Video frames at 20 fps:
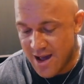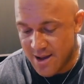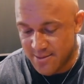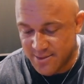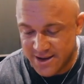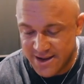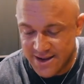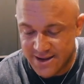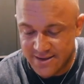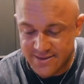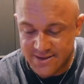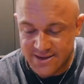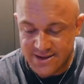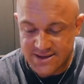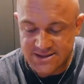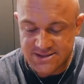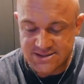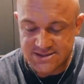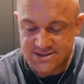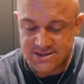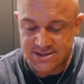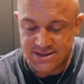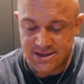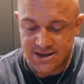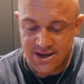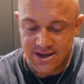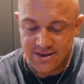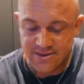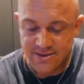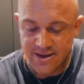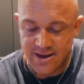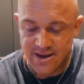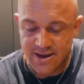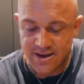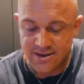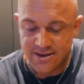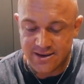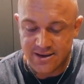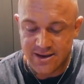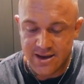I'm gonna eat this and
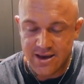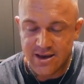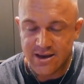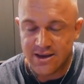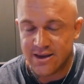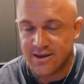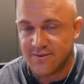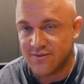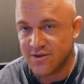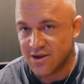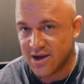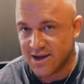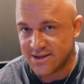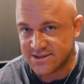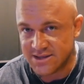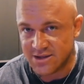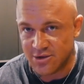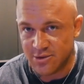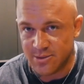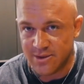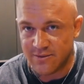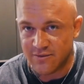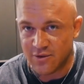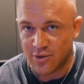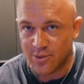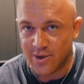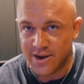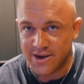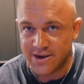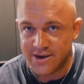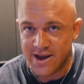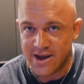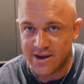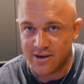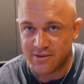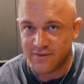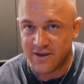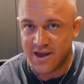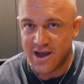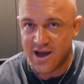then give you guys a little bit of a rundown
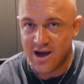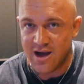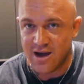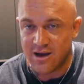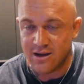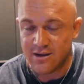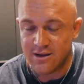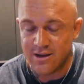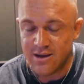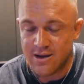of how